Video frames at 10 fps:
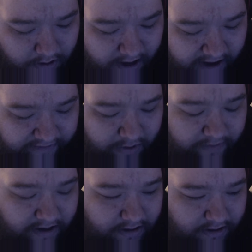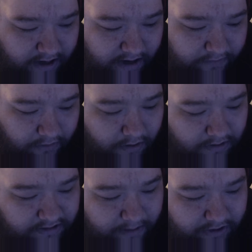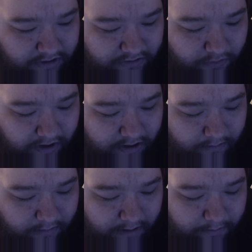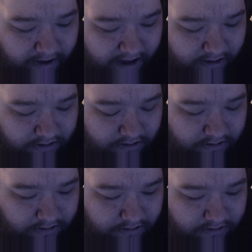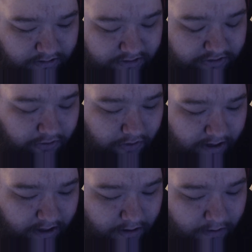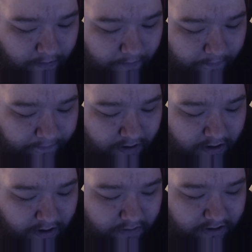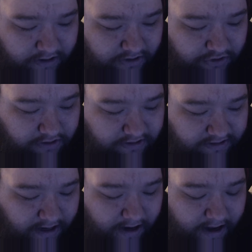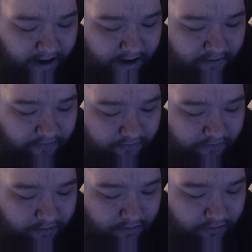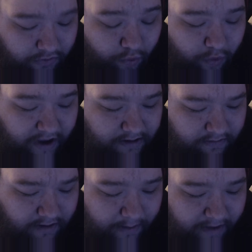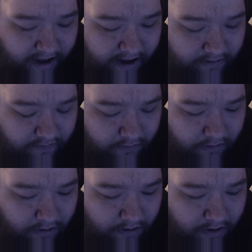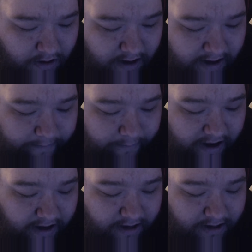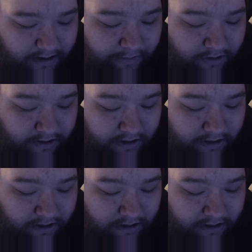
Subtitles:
been ready to die for a long time because of the way that my back is deteriorating, the conditions that I have, the weight that I'm at, and my inability